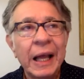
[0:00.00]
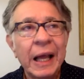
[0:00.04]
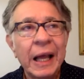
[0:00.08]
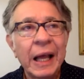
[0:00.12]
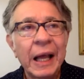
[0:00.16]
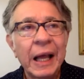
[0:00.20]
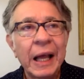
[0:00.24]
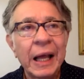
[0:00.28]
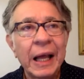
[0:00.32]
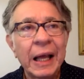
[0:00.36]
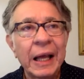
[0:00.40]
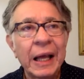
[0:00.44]

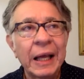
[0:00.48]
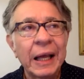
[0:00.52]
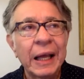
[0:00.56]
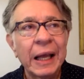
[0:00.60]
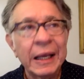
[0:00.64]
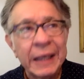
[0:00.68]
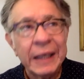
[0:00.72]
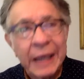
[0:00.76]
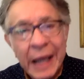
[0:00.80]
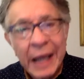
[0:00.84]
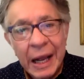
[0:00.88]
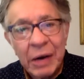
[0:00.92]
uh, I
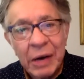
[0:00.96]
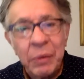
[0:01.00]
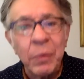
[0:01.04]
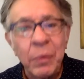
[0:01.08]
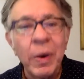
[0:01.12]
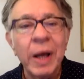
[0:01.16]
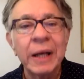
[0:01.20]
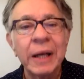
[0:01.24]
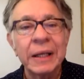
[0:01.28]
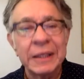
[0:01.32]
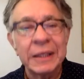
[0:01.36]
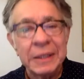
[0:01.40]
kind of
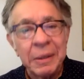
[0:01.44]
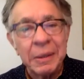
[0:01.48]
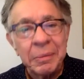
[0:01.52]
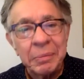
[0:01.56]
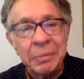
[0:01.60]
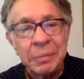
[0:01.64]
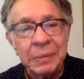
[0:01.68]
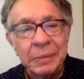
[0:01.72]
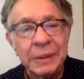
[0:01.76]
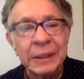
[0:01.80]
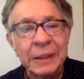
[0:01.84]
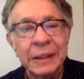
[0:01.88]
wanted
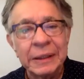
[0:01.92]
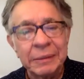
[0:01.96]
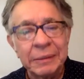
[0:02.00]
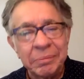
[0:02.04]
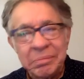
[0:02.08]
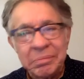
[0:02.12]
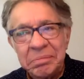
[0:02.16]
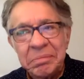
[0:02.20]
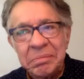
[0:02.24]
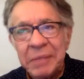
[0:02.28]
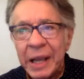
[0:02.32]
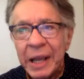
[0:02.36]
some
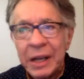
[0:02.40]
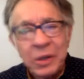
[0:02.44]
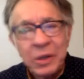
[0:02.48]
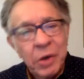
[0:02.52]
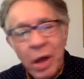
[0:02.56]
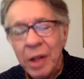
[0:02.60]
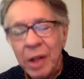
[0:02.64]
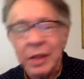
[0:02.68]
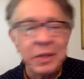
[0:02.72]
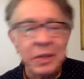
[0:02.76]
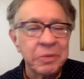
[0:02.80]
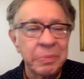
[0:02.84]

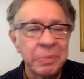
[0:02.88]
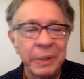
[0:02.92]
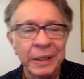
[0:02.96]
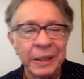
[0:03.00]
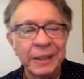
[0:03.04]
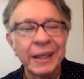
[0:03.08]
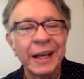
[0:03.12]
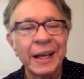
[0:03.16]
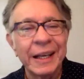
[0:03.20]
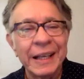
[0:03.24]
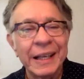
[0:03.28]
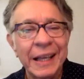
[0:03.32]
acknowledgement,
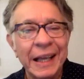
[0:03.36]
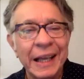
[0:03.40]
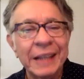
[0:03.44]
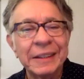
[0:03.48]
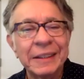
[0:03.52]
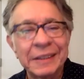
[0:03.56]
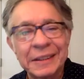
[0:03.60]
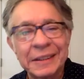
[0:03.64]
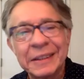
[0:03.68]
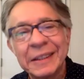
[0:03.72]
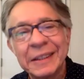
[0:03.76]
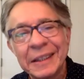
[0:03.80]
I
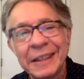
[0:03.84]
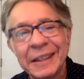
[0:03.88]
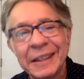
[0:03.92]
guess.